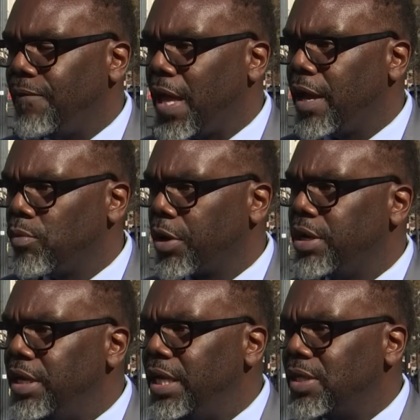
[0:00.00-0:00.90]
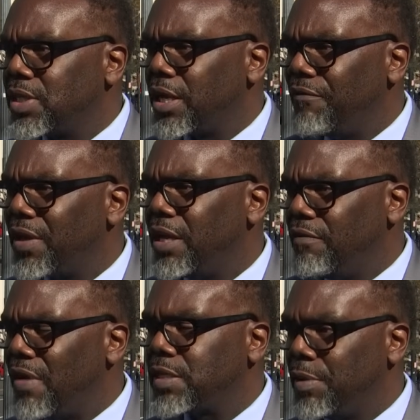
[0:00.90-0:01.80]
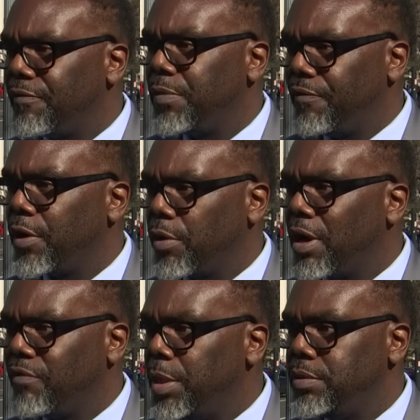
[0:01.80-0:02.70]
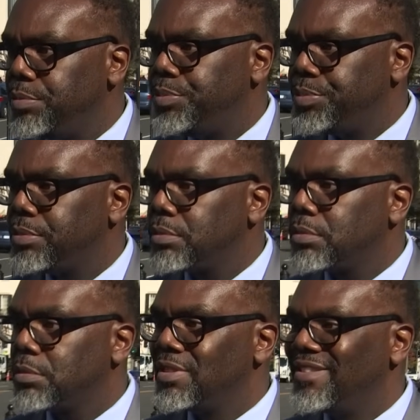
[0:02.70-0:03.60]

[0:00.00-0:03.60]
And we're going to need a significant investment from the federal government. Did you hear